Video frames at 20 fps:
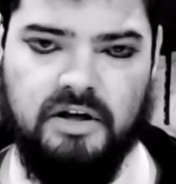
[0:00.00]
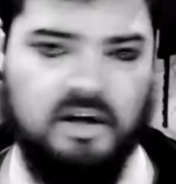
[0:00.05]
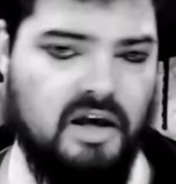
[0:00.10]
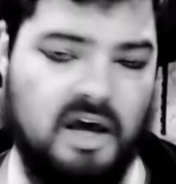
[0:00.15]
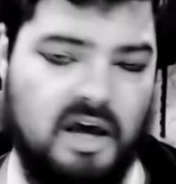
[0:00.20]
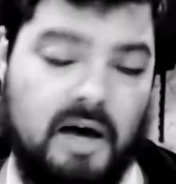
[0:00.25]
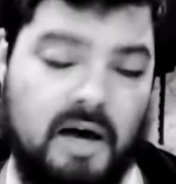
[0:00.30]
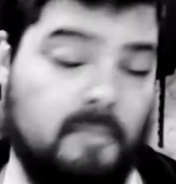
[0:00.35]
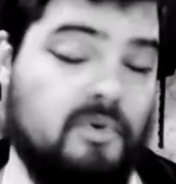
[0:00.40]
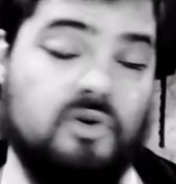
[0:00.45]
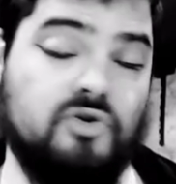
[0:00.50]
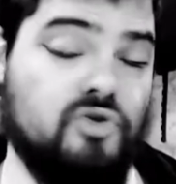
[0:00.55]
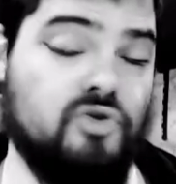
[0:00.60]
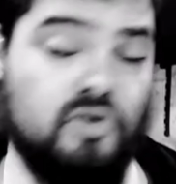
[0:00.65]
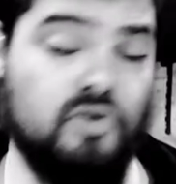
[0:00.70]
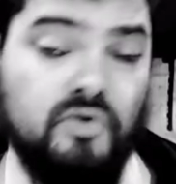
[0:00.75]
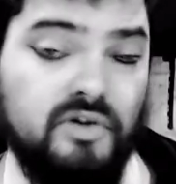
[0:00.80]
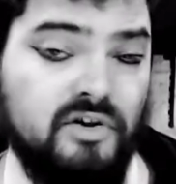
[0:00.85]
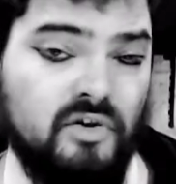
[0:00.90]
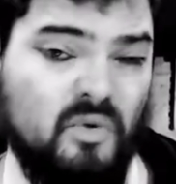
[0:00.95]
I mean, you're
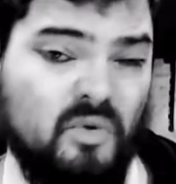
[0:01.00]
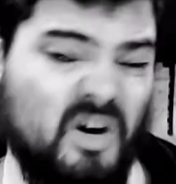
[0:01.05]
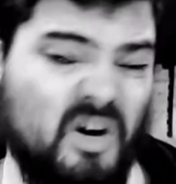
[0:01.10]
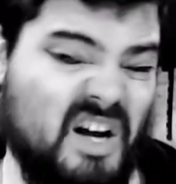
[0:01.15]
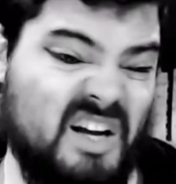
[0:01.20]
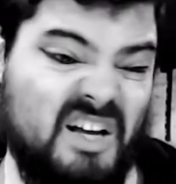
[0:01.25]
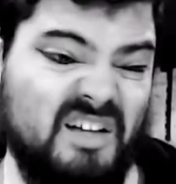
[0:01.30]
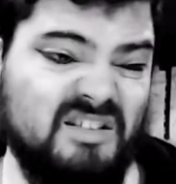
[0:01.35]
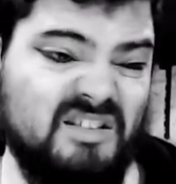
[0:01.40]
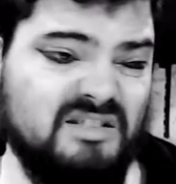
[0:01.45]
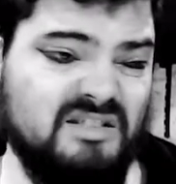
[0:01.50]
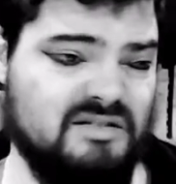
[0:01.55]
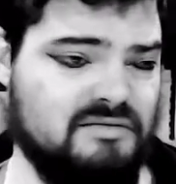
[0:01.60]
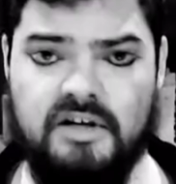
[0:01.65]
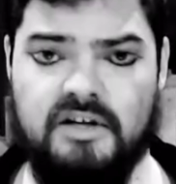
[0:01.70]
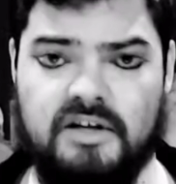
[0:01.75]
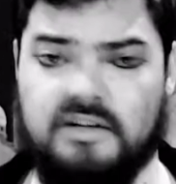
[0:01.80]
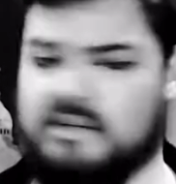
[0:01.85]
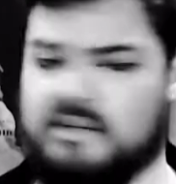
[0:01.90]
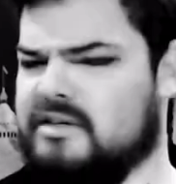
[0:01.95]
screwed either way, I guess.
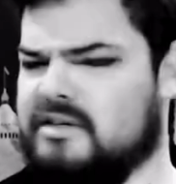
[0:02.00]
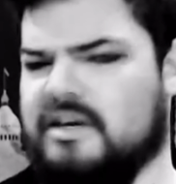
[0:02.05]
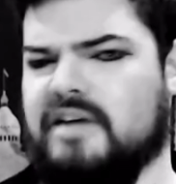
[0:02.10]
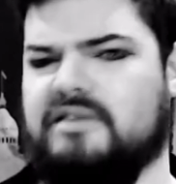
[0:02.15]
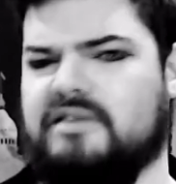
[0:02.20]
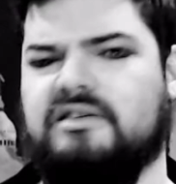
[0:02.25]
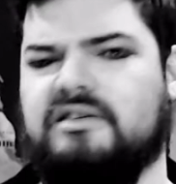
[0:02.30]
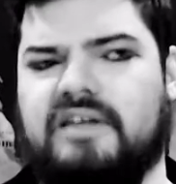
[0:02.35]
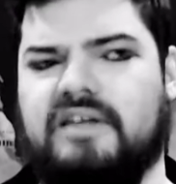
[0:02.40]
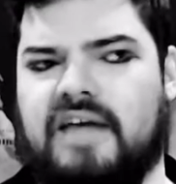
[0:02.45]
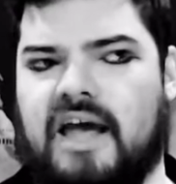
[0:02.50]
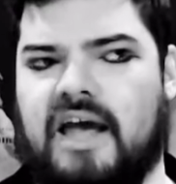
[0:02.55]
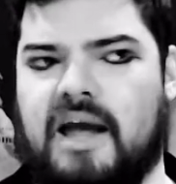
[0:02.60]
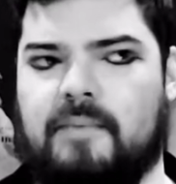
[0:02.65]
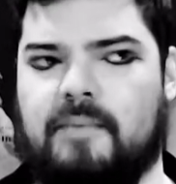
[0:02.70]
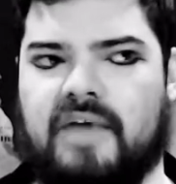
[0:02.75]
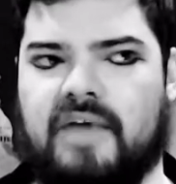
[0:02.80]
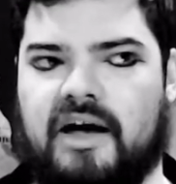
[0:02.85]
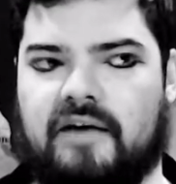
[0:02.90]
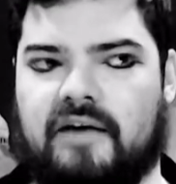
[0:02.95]
This is actually a
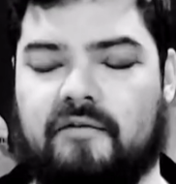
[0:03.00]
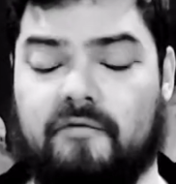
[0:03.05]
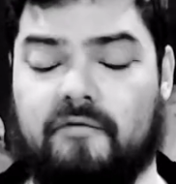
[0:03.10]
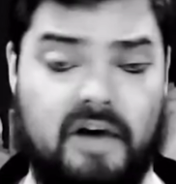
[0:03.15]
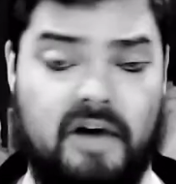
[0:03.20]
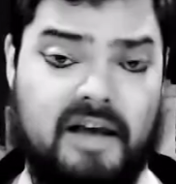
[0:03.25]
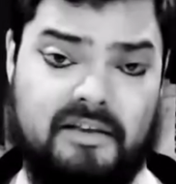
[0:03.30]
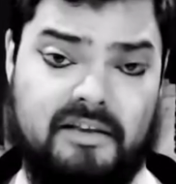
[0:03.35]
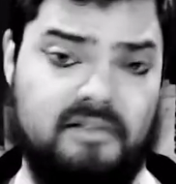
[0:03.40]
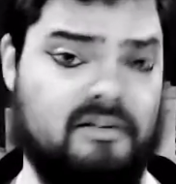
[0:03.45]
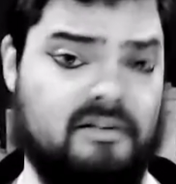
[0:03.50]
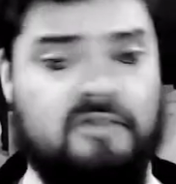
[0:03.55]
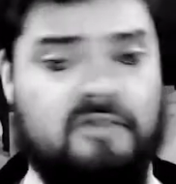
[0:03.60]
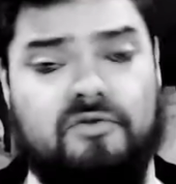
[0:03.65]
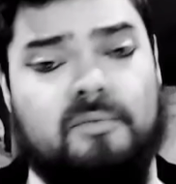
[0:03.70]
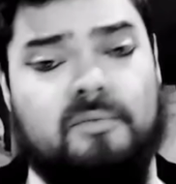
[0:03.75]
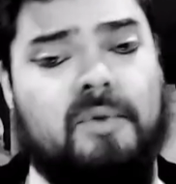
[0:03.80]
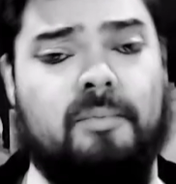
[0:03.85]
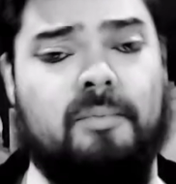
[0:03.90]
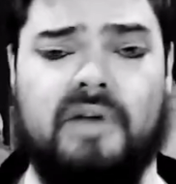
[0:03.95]
game that, at least
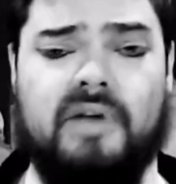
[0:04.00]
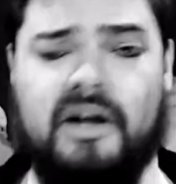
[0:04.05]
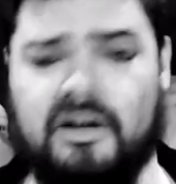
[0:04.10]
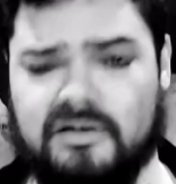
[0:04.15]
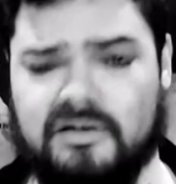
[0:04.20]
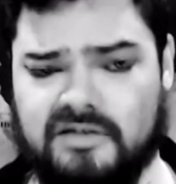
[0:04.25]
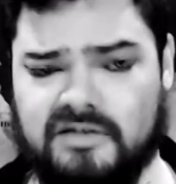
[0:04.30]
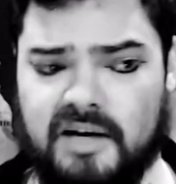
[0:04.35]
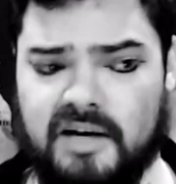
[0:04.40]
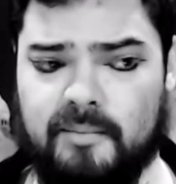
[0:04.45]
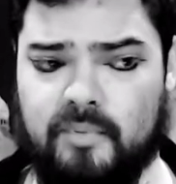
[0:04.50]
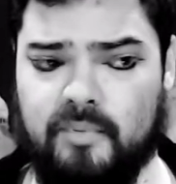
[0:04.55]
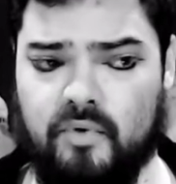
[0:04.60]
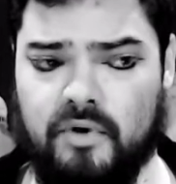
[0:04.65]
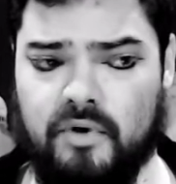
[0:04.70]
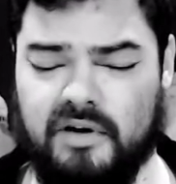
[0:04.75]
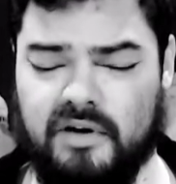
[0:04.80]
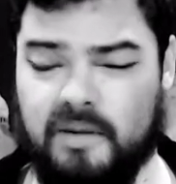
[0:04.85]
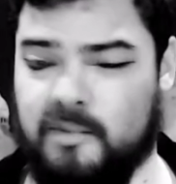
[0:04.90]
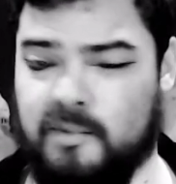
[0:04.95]
from a player's
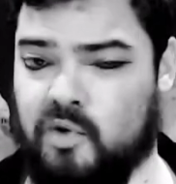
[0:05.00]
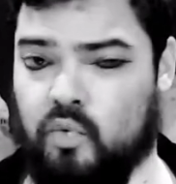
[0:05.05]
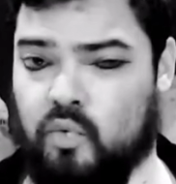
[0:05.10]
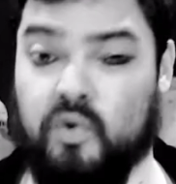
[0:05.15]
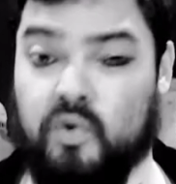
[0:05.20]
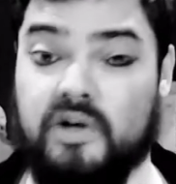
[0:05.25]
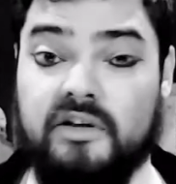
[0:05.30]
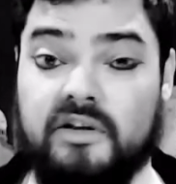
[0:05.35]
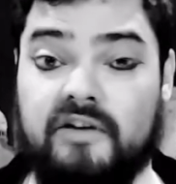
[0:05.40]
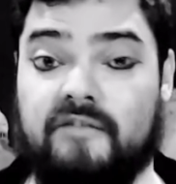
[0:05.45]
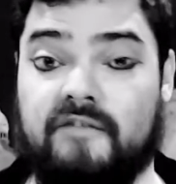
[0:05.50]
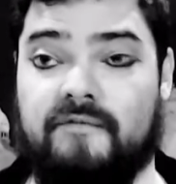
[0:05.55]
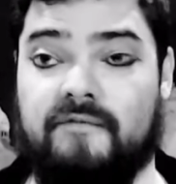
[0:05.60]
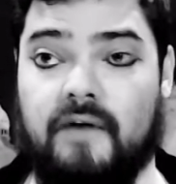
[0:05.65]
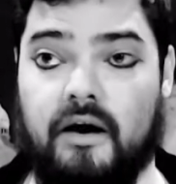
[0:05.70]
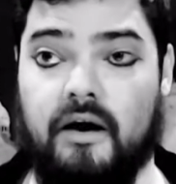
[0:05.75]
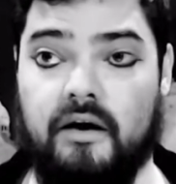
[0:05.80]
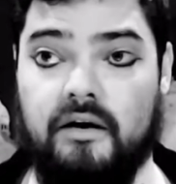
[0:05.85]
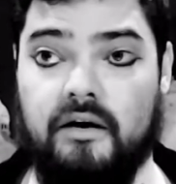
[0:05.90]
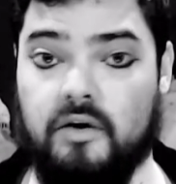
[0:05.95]
standpoint, can be really
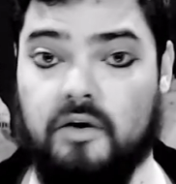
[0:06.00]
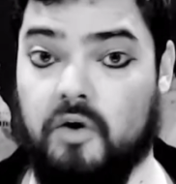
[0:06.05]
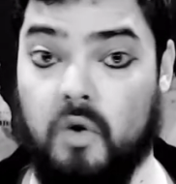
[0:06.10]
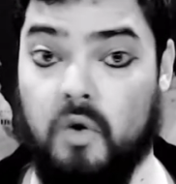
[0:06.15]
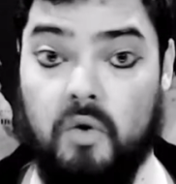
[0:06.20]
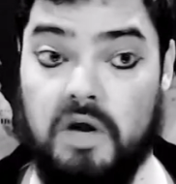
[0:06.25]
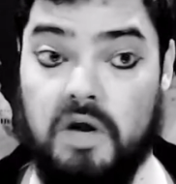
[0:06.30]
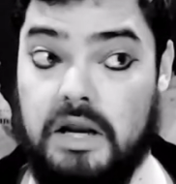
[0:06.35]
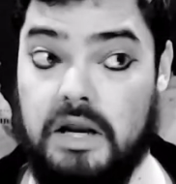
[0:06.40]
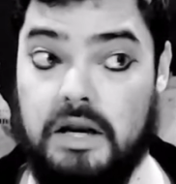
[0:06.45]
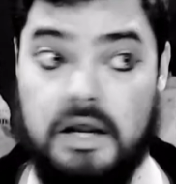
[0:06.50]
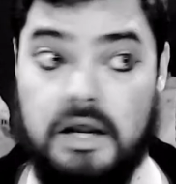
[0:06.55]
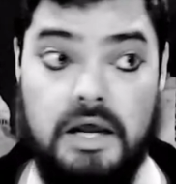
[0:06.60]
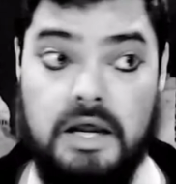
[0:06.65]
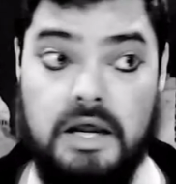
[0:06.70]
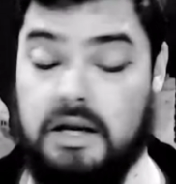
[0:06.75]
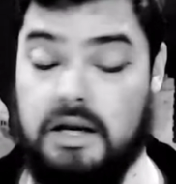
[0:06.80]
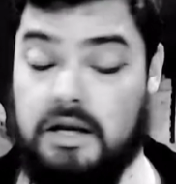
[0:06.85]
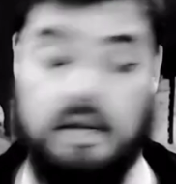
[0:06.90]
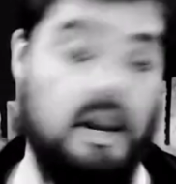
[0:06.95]
fun going in
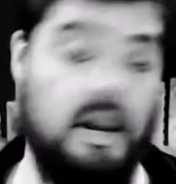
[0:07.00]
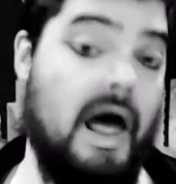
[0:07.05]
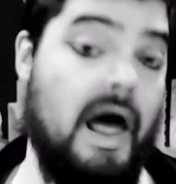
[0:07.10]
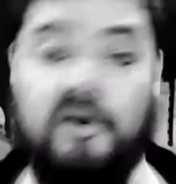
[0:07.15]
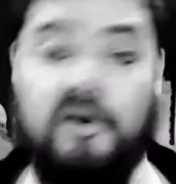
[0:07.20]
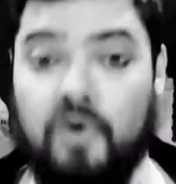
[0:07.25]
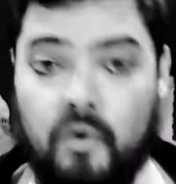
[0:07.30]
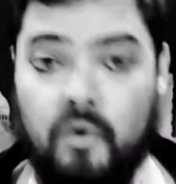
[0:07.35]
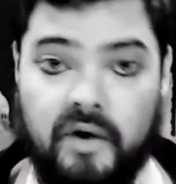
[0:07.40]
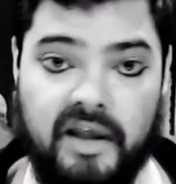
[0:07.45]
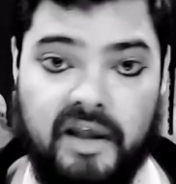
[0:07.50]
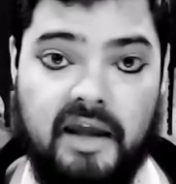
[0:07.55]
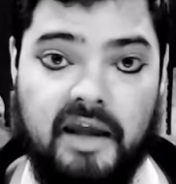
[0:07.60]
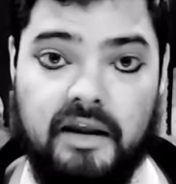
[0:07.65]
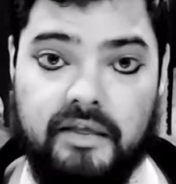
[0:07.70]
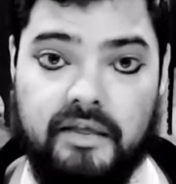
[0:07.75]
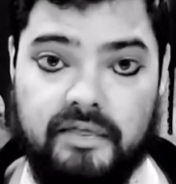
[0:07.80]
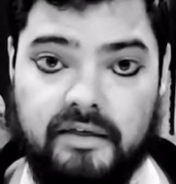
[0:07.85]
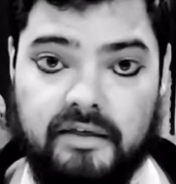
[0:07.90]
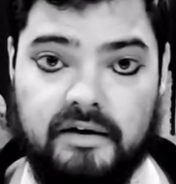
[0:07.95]
not knowing
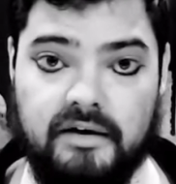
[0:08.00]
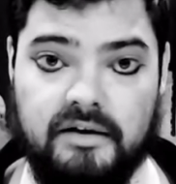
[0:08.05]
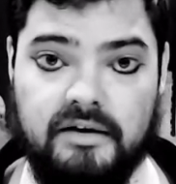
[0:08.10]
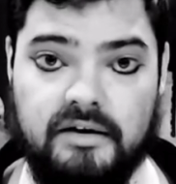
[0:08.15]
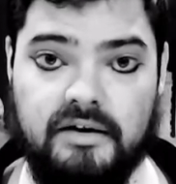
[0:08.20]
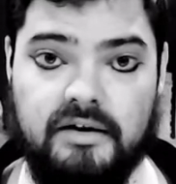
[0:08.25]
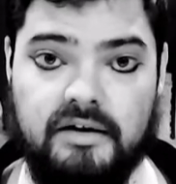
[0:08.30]
anything.